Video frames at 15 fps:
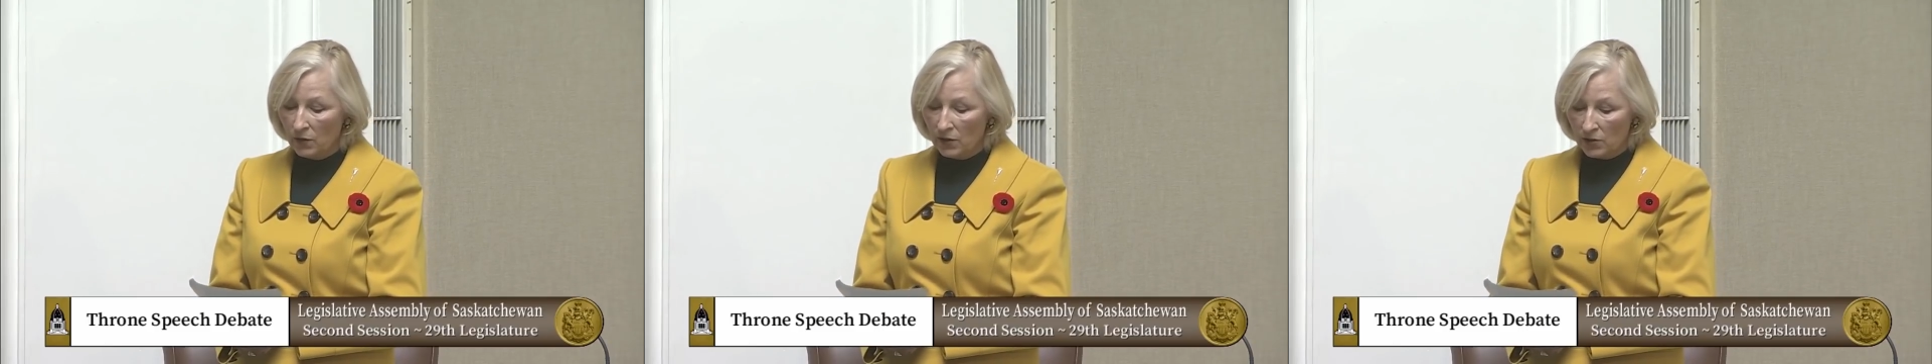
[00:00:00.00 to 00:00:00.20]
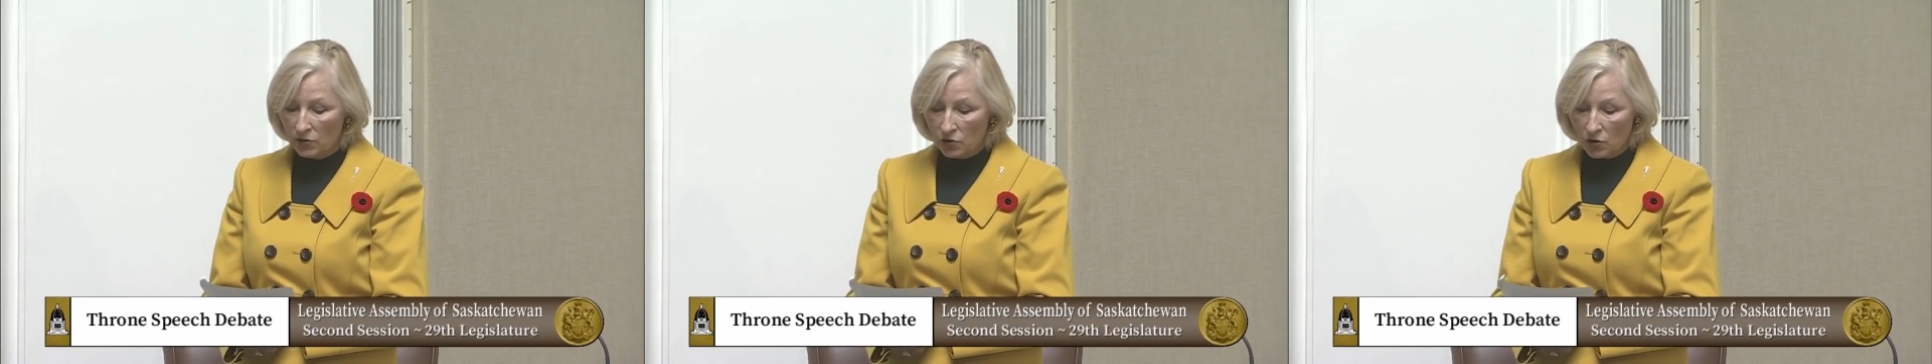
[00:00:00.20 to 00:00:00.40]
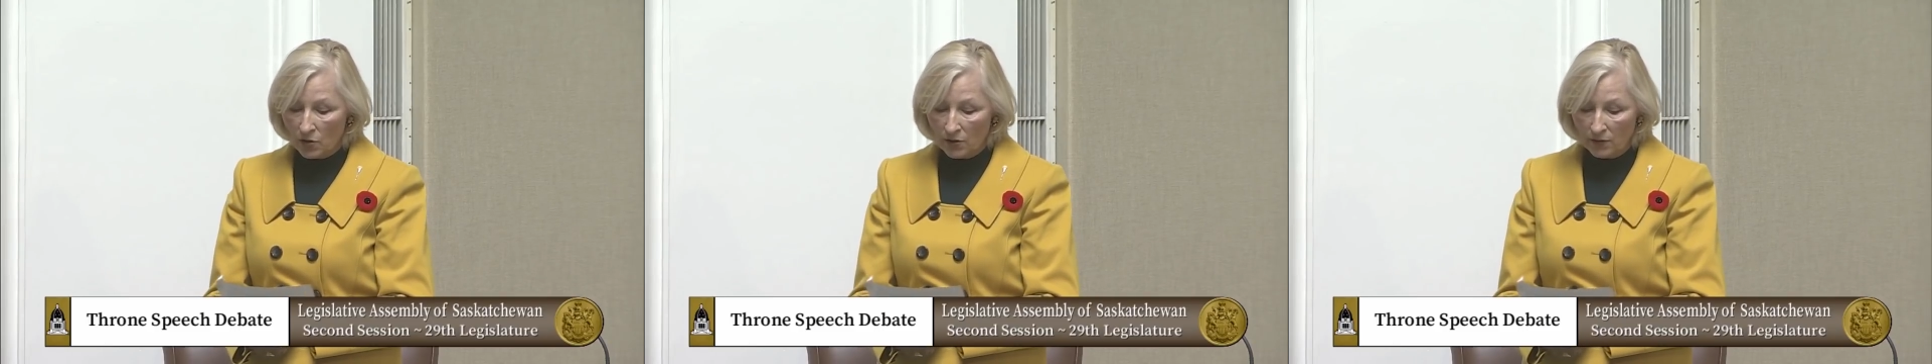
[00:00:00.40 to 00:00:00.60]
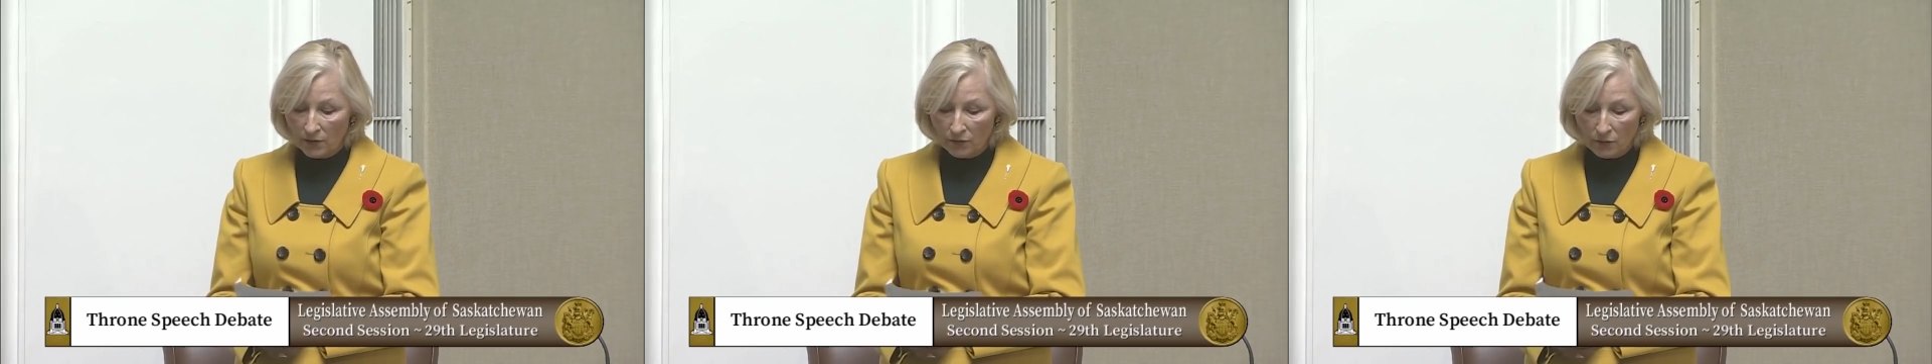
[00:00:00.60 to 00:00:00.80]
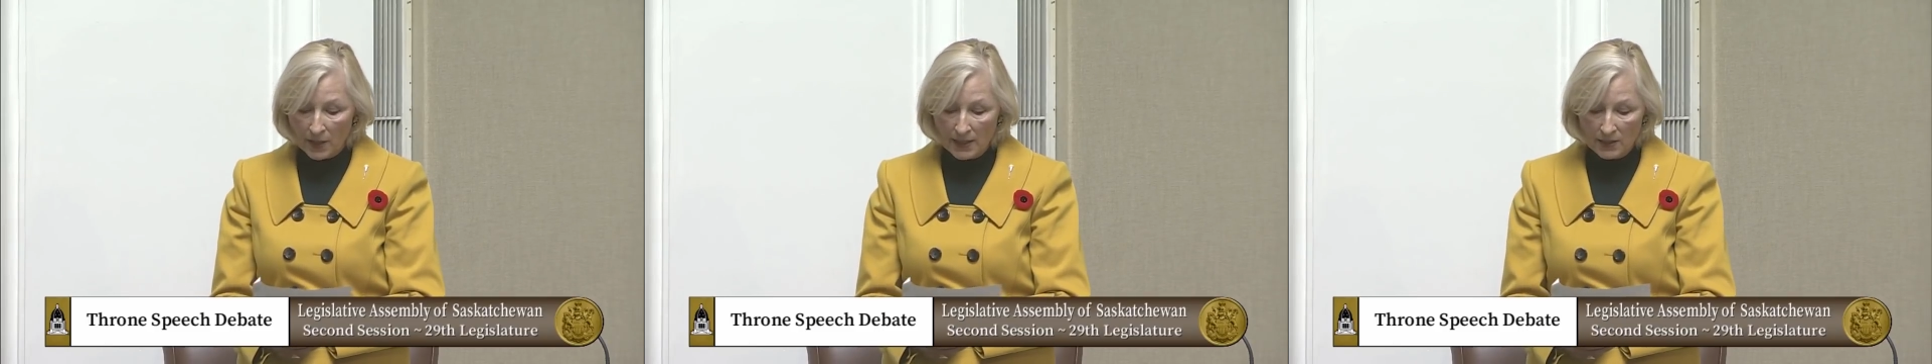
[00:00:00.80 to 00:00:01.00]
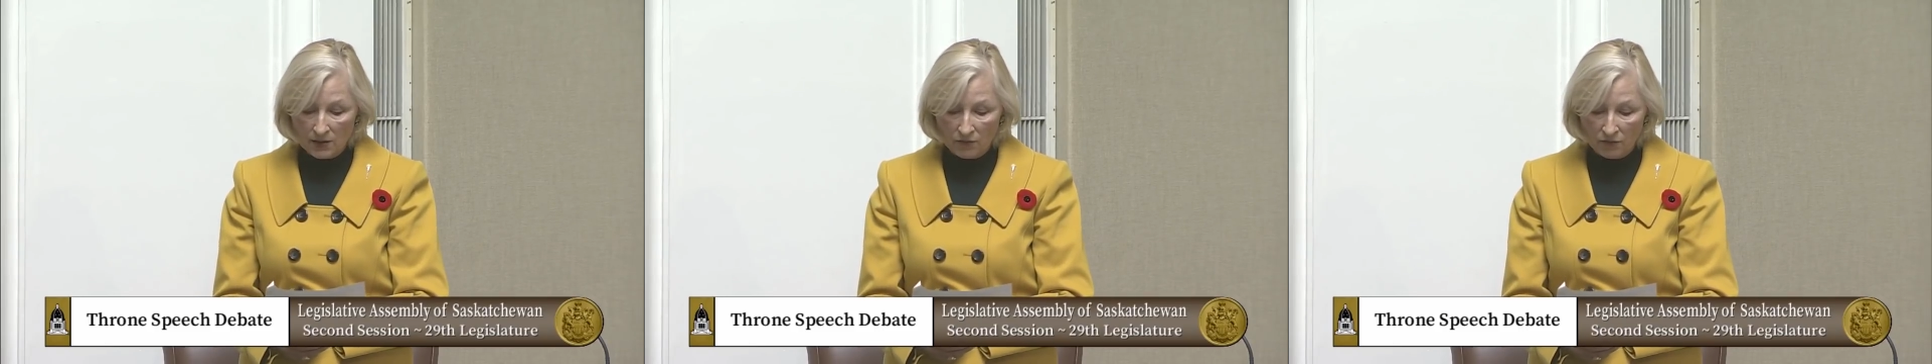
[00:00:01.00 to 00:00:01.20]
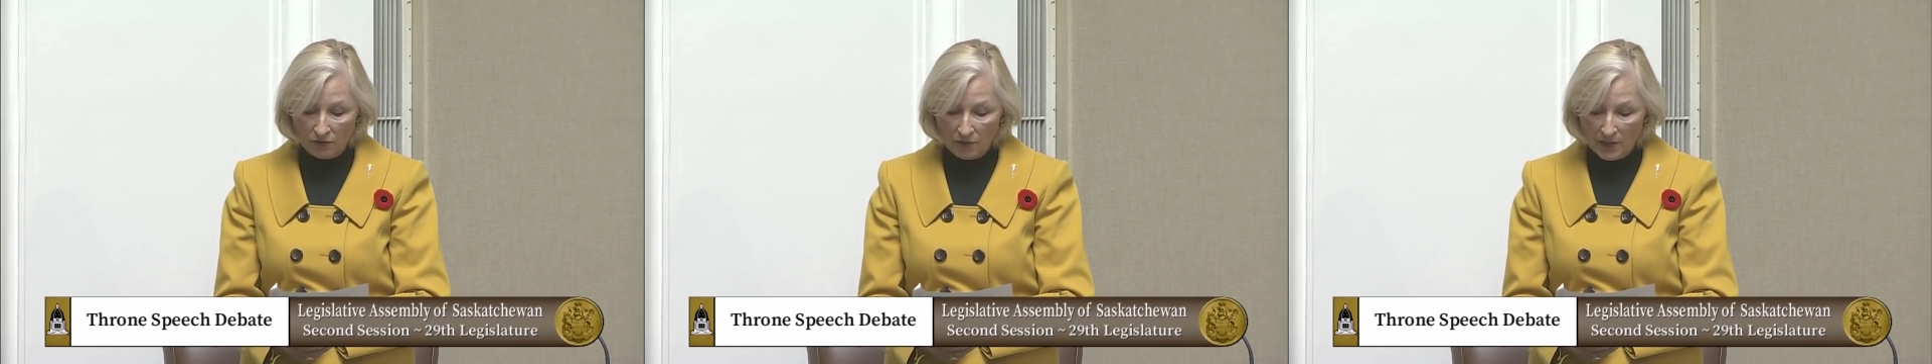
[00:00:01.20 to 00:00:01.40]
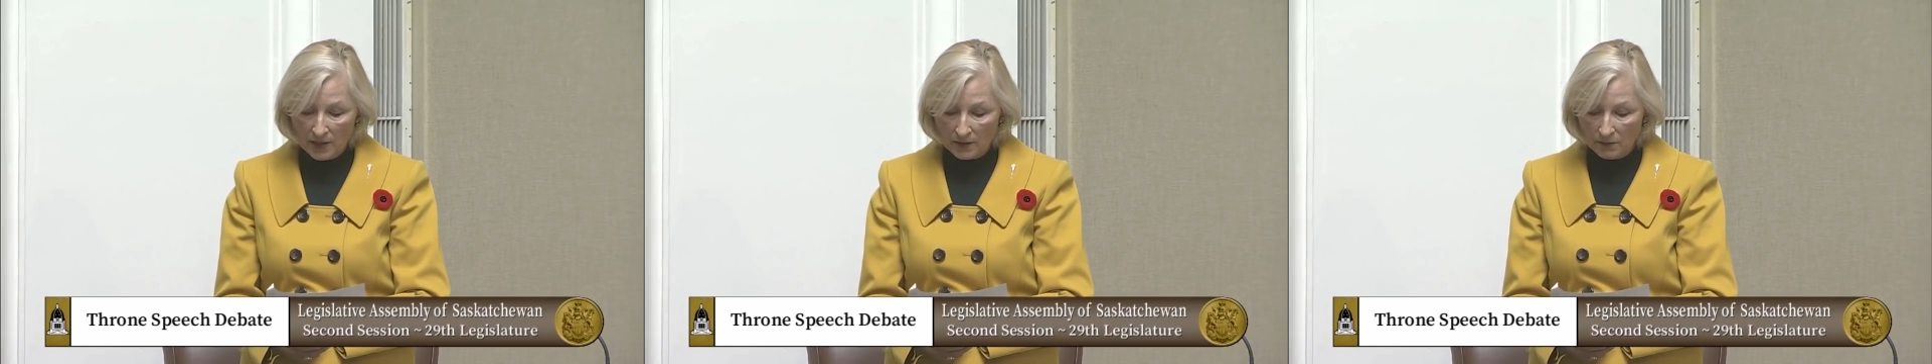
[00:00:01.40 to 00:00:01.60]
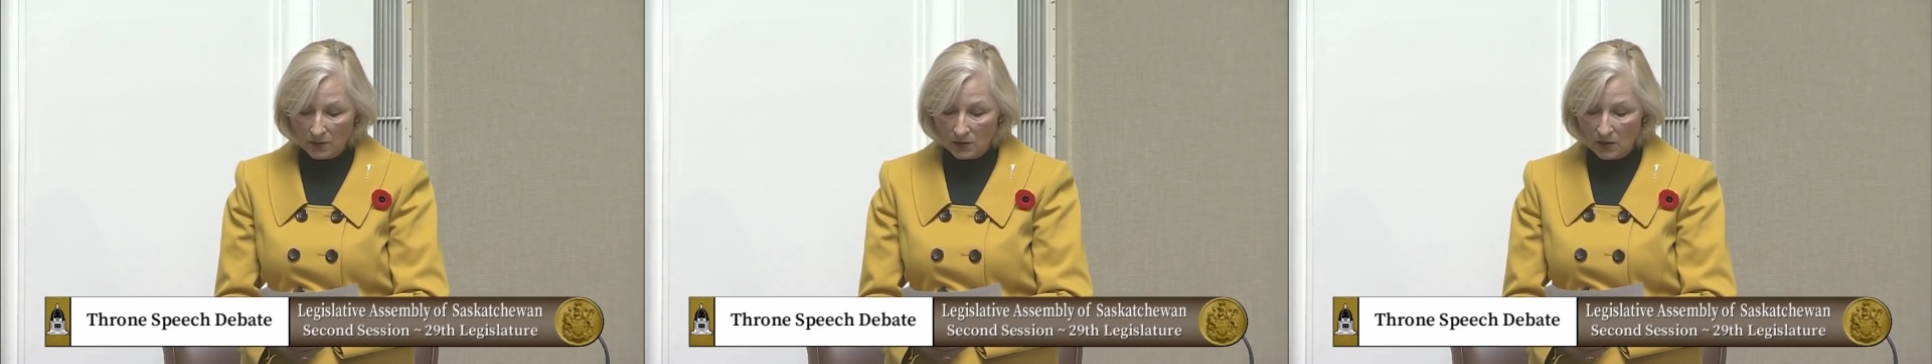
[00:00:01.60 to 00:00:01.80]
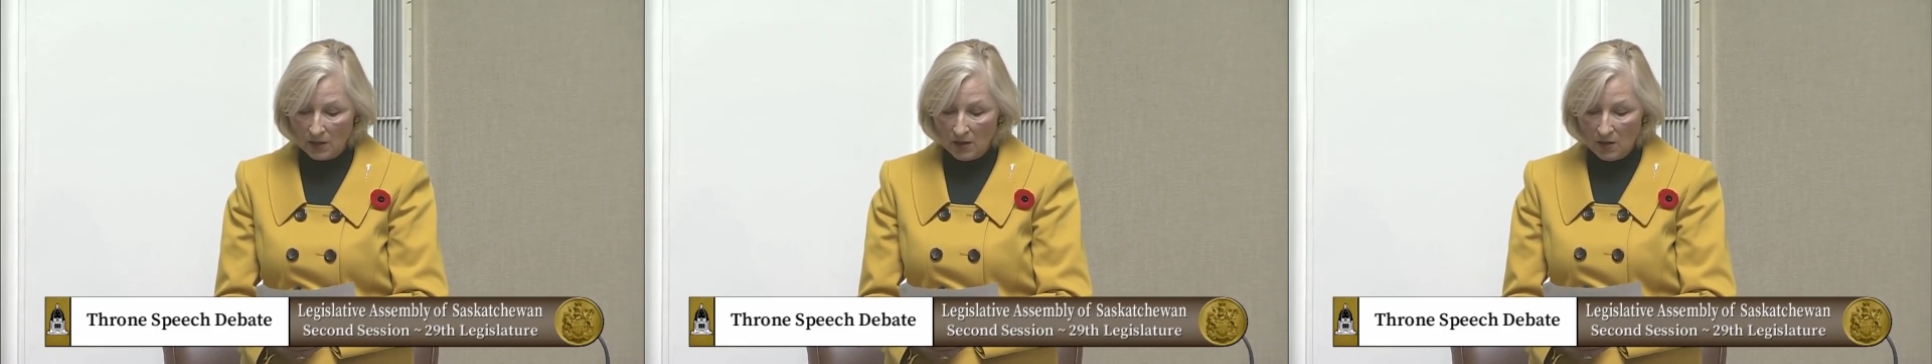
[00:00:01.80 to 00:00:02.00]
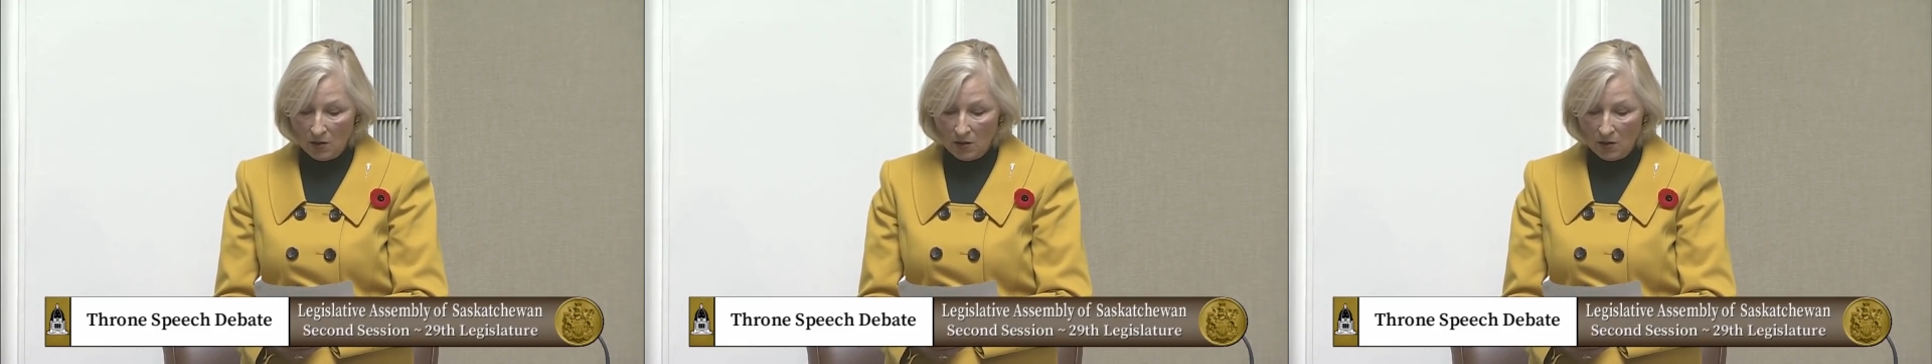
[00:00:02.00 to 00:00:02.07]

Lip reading: with the Charter of Rights and Freedoms